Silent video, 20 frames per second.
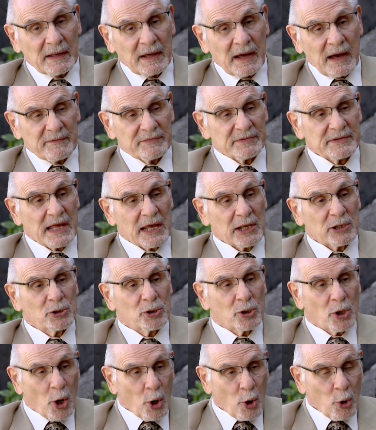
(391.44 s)
of
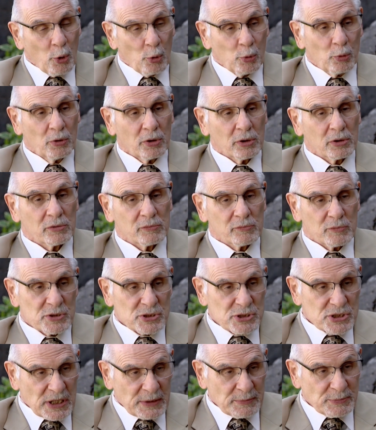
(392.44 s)
saying no
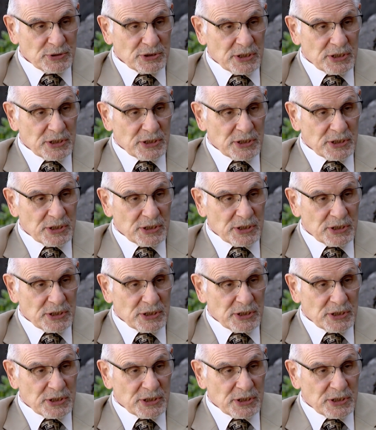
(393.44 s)
regime